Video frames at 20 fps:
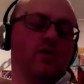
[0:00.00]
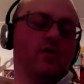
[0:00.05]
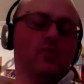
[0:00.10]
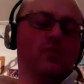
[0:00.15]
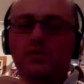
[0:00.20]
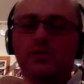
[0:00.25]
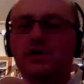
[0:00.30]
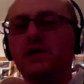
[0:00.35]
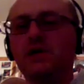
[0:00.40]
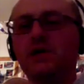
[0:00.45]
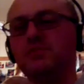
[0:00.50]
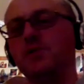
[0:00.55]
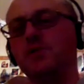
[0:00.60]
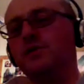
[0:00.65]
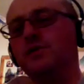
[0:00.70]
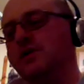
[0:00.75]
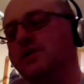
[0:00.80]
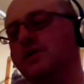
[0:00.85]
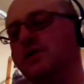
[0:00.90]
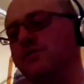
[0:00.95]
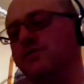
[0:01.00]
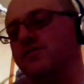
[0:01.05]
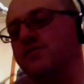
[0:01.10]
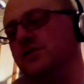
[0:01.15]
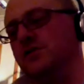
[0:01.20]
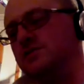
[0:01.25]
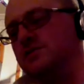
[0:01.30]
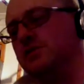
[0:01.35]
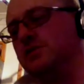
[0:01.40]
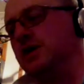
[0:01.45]
We'll keep doing it for as
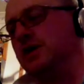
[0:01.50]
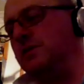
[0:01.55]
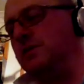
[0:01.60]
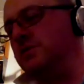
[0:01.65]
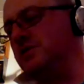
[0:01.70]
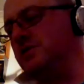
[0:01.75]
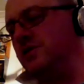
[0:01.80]
long as you keep